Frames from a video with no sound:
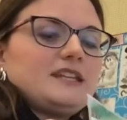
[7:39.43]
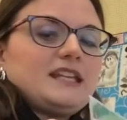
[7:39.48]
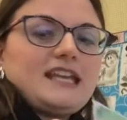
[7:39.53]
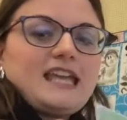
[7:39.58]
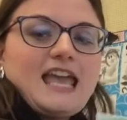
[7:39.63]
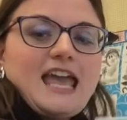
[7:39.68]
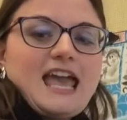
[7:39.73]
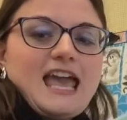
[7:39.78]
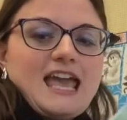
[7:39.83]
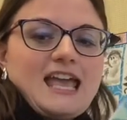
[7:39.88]

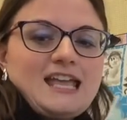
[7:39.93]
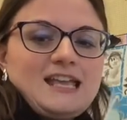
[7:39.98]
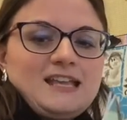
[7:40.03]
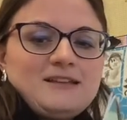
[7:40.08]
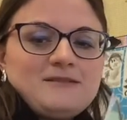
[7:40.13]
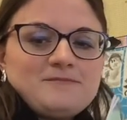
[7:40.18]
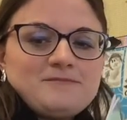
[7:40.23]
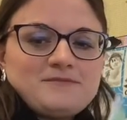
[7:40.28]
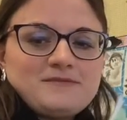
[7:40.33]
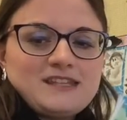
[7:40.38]
Okay,
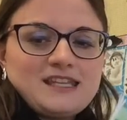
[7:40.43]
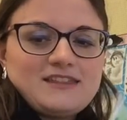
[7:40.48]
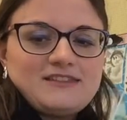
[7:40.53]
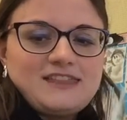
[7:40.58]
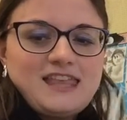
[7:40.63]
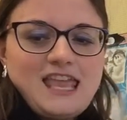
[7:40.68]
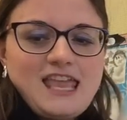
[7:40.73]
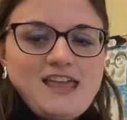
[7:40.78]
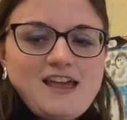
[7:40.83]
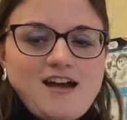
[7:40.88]
that
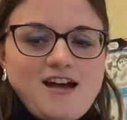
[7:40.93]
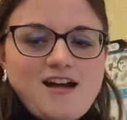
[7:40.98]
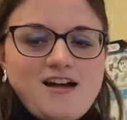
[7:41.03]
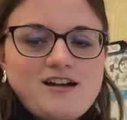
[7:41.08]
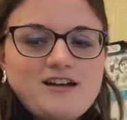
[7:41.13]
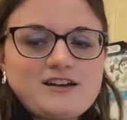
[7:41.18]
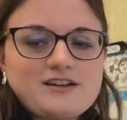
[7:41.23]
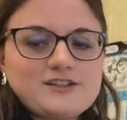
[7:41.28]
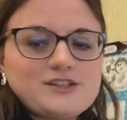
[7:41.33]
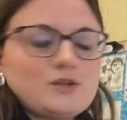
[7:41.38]
they
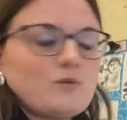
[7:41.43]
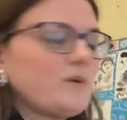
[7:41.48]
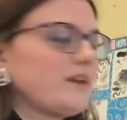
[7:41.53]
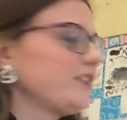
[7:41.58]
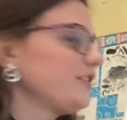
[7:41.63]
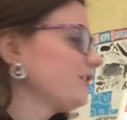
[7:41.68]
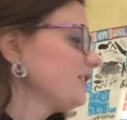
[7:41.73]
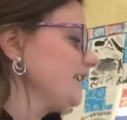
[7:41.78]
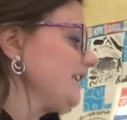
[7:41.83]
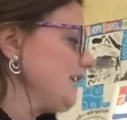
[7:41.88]
are. So when
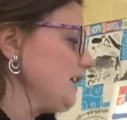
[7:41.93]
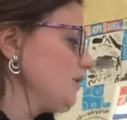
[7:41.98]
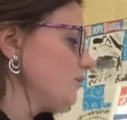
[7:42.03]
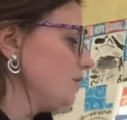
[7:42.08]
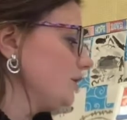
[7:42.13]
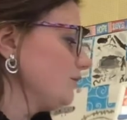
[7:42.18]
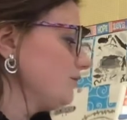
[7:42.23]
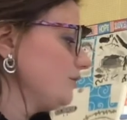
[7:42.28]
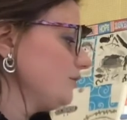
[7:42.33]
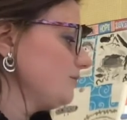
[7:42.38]
they're
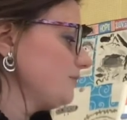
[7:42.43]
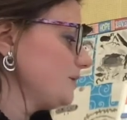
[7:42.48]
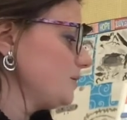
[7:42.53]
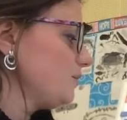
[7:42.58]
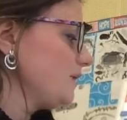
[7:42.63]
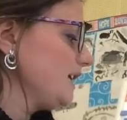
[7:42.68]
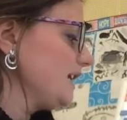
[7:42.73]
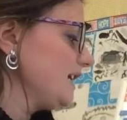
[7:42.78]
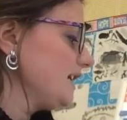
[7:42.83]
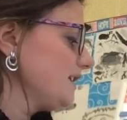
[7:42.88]
equal groups,
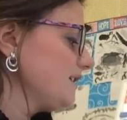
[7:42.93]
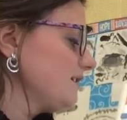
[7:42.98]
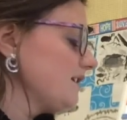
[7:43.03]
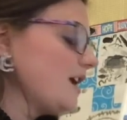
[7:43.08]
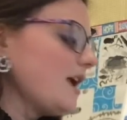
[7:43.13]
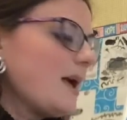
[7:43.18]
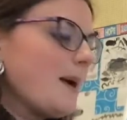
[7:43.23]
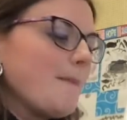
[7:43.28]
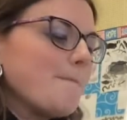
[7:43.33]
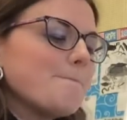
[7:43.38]
we can
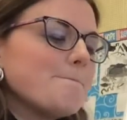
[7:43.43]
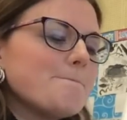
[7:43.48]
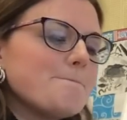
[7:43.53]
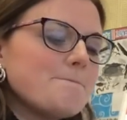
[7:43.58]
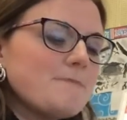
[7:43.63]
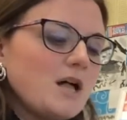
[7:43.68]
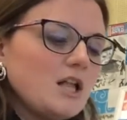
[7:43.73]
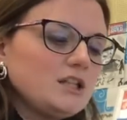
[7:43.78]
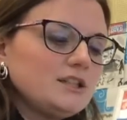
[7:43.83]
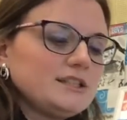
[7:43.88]

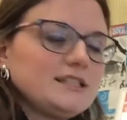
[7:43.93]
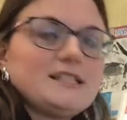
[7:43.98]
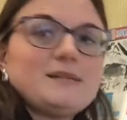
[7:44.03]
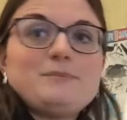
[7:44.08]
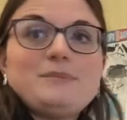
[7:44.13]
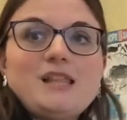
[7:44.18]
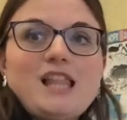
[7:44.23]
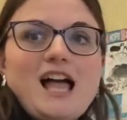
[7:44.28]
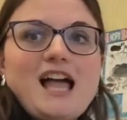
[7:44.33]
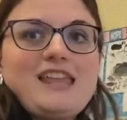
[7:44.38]

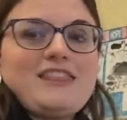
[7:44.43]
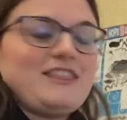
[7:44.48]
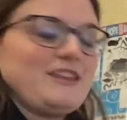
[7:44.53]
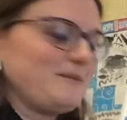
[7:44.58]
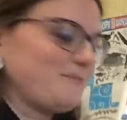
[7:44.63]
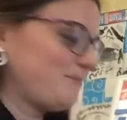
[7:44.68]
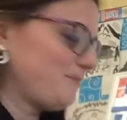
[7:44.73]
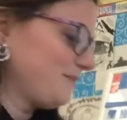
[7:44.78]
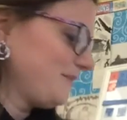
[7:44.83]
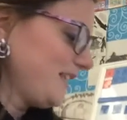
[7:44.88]
multiply
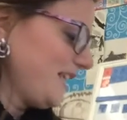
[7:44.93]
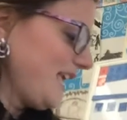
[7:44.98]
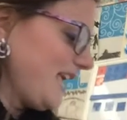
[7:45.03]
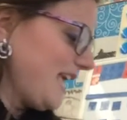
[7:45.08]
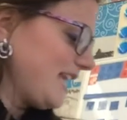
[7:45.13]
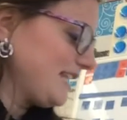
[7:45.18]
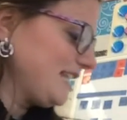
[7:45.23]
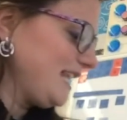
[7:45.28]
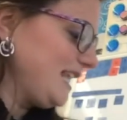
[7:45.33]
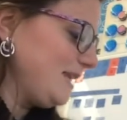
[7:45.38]
them
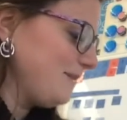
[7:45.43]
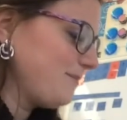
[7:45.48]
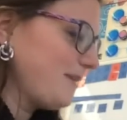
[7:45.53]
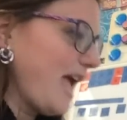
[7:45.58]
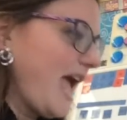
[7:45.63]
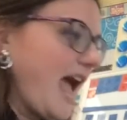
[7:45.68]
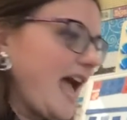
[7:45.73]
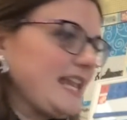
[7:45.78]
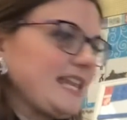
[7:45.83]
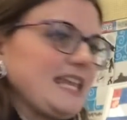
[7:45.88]
and keep
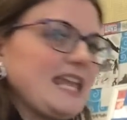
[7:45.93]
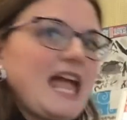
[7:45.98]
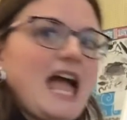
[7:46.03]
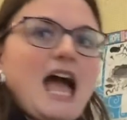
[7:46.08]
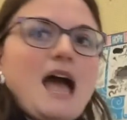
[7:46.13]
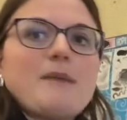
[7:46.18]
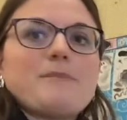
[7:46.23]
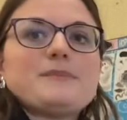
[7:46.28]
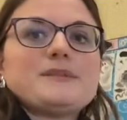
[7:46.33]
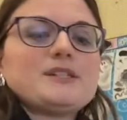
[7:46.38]
adding
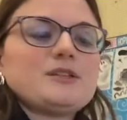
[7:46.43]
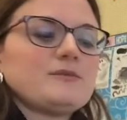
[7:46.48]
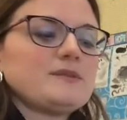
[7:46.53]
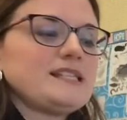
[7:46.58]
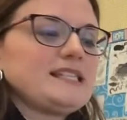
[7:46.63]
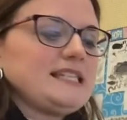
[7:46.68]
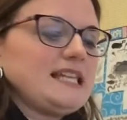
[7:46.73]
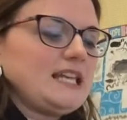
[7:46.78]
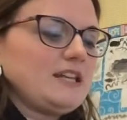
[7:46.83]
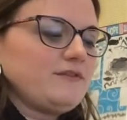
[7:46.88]
up. So
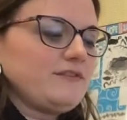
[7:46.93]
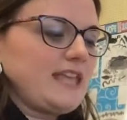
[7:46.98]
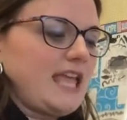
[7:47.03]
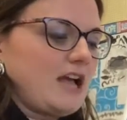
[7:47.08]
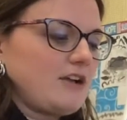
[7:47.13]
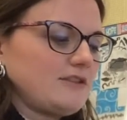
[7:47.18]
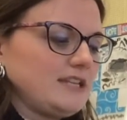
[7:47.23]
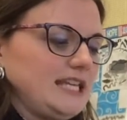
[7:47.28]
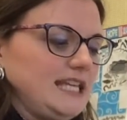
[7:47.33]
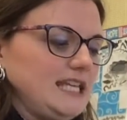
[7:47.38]
instead of
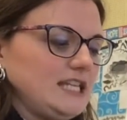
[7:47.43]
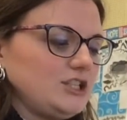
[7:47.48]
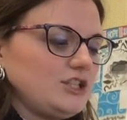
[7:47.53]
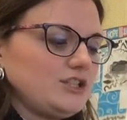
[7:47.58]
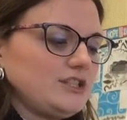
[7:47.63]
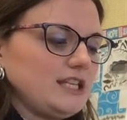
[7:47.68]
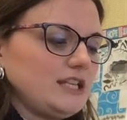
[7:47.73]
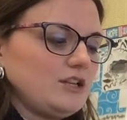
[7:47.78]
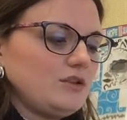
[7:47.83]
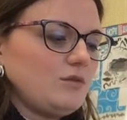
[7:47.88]
counting each
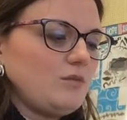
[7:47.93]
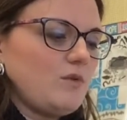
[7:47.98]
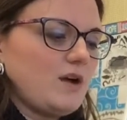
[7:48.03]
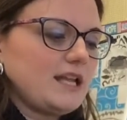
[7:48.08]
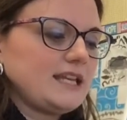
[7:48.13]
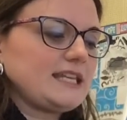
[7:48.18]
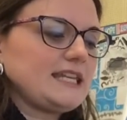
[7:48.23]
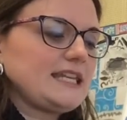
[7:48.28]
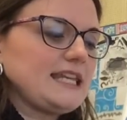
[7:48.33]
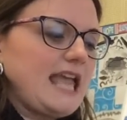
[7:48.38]
single
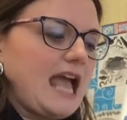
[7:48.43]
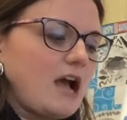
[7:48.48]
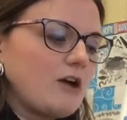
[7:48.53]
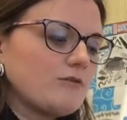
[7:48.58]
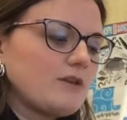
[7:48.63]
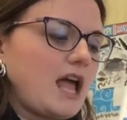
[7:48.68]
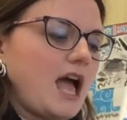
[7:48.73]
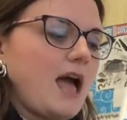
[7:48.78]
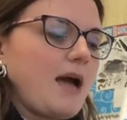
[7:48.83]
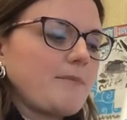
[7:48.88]
one,
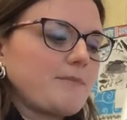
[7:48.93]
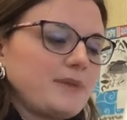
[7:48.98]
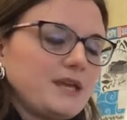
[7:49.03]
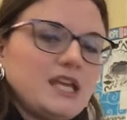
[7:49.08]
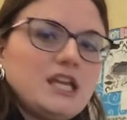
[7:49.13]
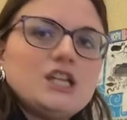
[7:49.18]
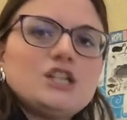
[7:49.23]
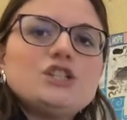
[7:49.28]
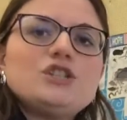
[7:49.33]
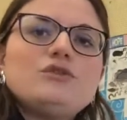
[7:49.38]
count up.
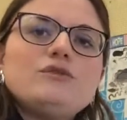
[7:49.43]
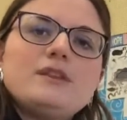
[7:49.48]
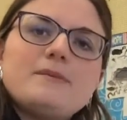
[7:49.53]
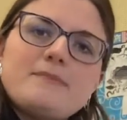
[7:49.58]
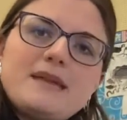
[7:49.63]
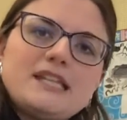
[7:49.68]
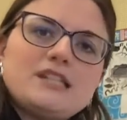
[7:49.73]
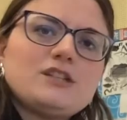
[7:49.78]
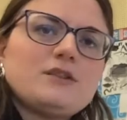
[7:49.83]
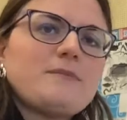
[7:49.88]
Do the
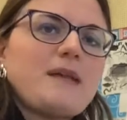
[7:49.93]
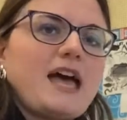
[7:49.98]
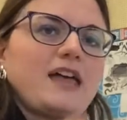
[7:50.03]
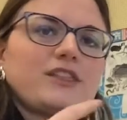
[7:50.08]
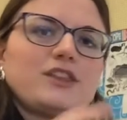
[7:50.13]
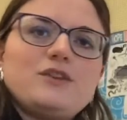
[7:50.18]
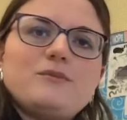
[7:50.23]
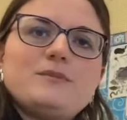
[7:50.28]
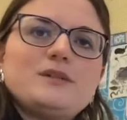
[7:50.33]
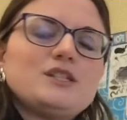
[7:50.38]
mental
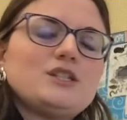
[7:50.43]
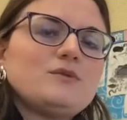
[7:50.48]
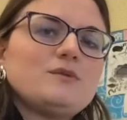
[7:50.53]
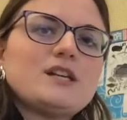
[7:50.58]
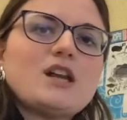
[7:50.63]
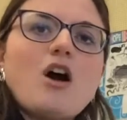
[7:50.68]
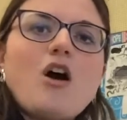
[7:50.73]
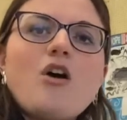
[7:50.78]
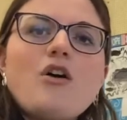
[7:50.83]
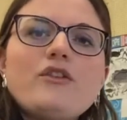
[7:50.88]
math. You've been
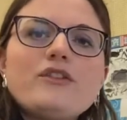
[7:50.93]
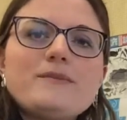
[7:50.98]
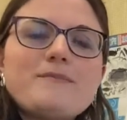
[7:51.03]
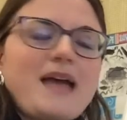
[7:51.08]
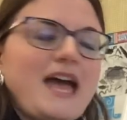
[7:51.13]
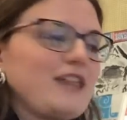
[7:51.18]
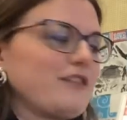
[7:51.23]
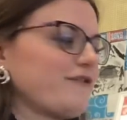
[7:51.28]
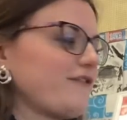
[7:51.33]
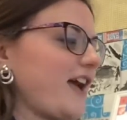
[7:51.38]
doing all the
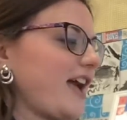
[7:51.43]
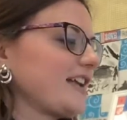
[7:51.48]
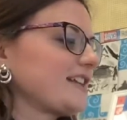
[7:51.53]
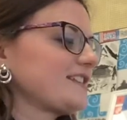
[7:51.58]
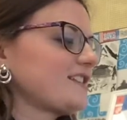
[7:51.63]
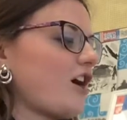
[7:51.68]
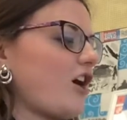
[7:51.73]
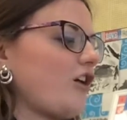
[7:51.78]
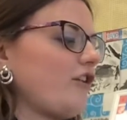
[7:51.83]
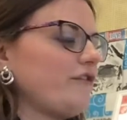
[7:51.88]
math
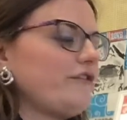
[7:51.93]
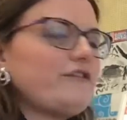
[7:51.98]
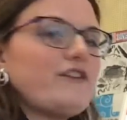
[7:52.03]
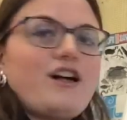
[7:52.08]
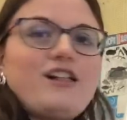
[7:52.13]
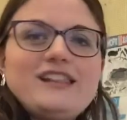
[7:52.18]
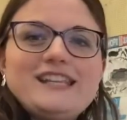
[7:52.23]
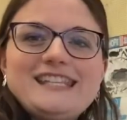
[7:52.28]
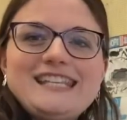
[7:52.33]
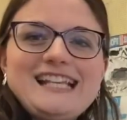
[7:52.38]
facts all
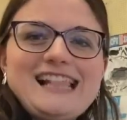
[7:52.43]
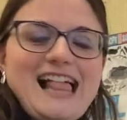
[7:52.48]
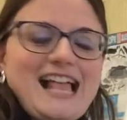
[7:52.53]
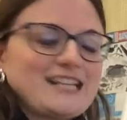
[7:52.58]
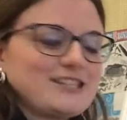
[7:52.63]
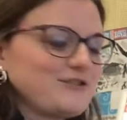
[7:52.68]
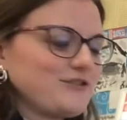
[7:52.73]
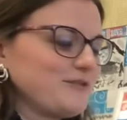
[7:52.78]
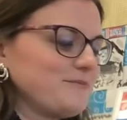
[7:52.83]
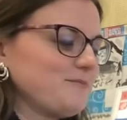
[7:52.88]
fall in the
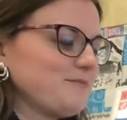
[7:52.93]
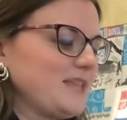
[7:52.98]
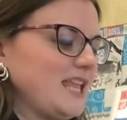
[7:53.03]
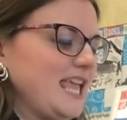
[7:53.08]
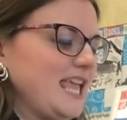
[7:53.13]
classroom.